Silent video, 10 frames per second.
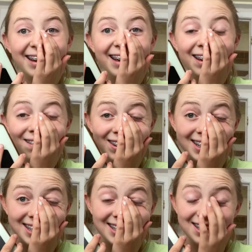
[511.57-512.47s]
it
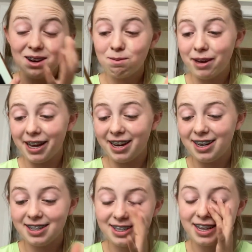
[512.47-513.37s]
was, oh my
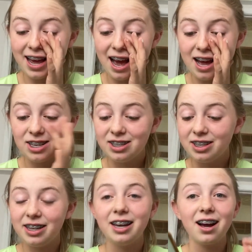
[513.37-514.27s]
goodness.
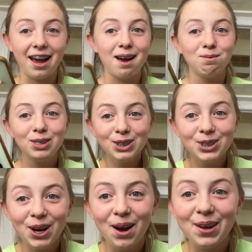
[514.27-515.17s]
Okay, I'm gonna
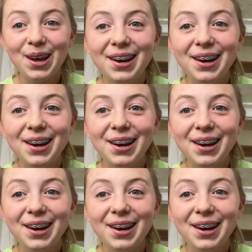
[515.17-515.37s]
show you.